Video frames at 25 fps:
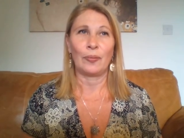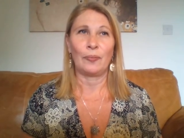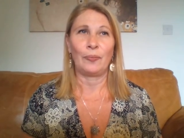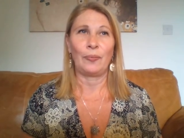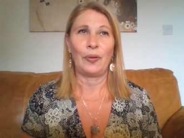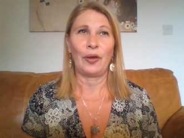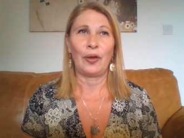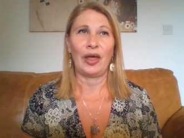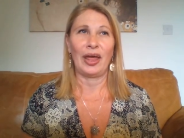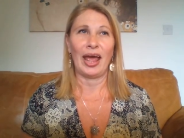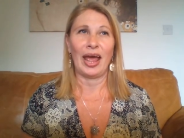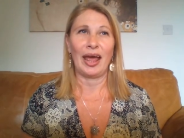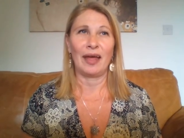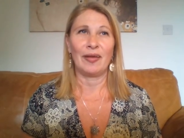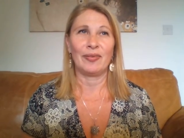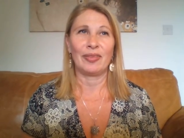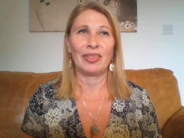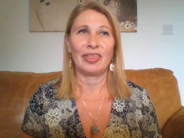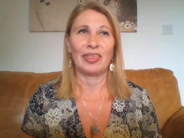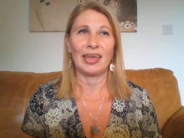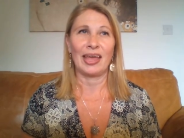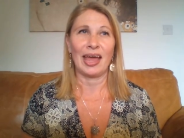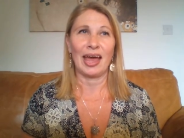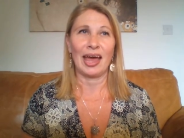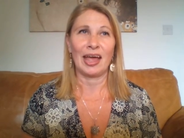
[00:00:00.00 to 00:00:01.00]
But I
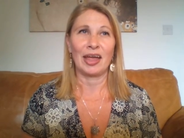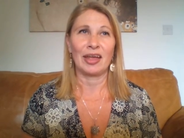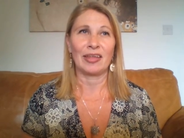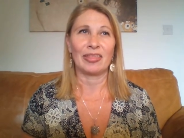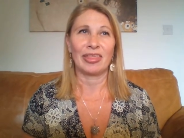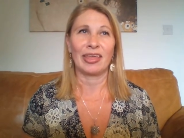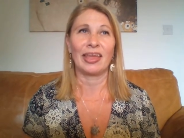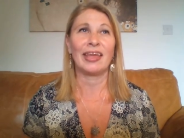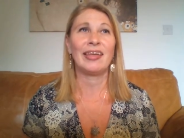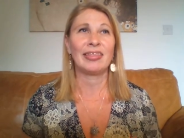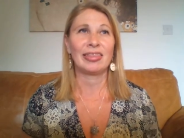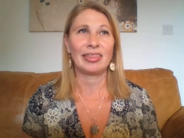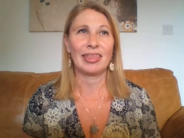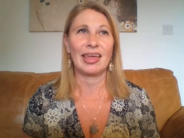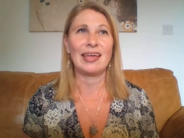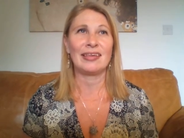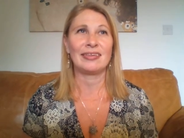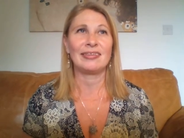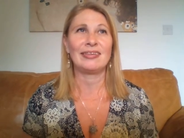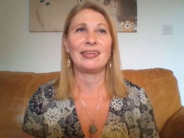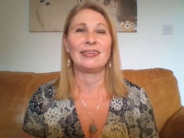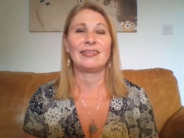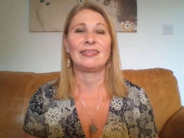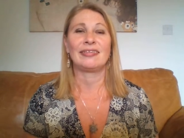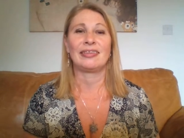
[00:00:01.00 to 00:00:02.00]
think
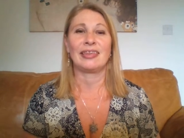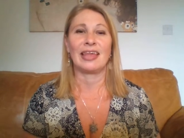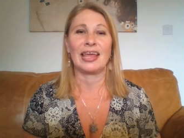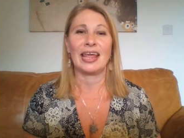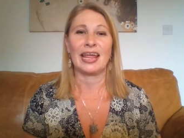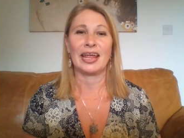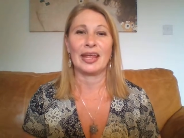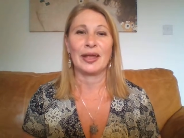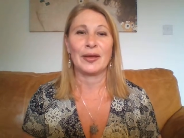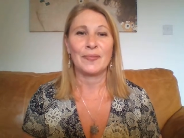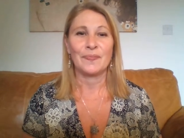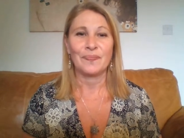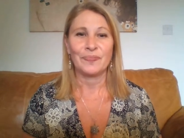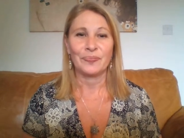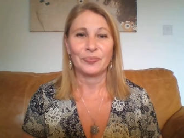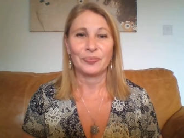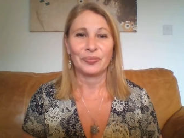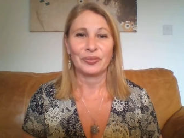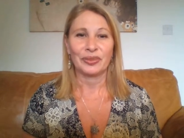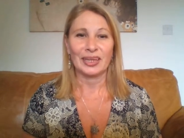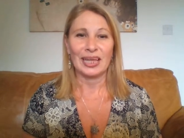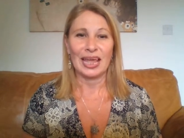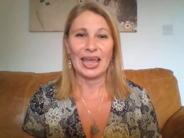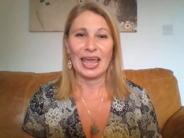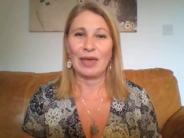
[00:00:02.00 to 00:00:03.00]
this is the
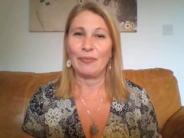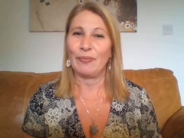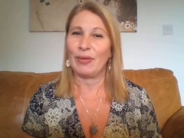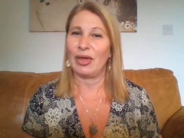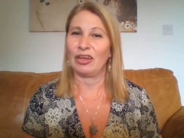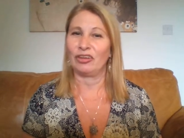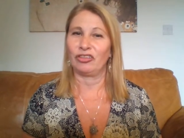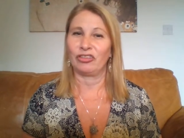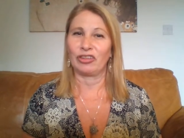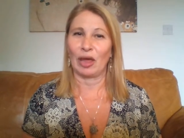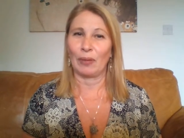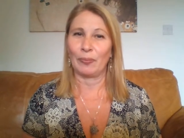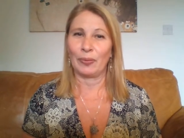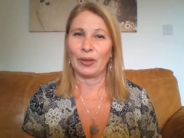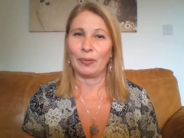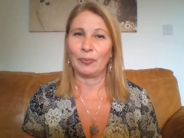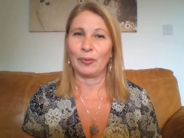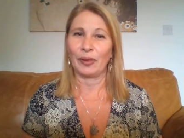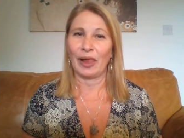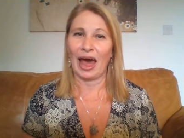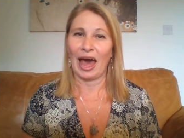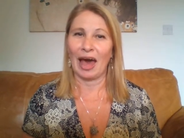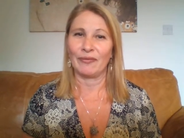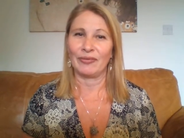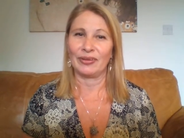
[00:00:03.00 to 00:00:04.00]
image that people
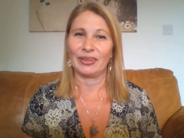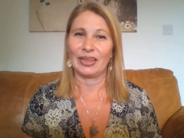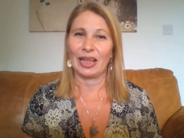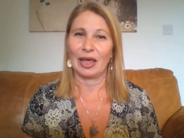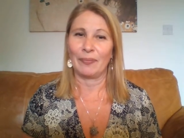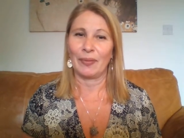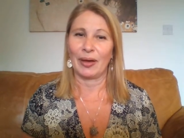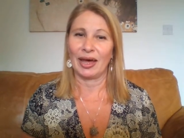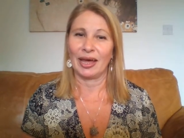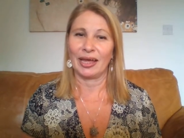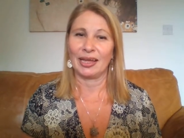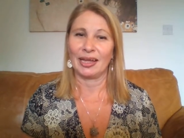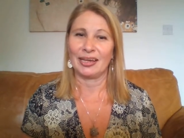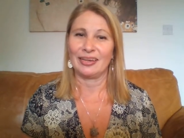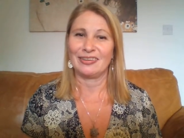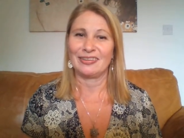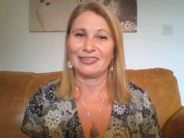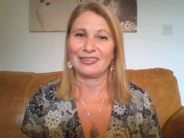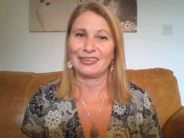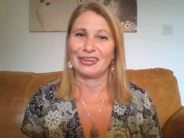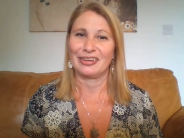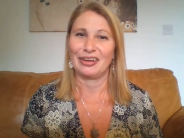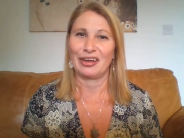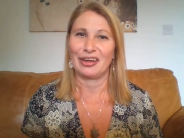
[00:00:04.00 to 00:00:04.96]
have in their minds.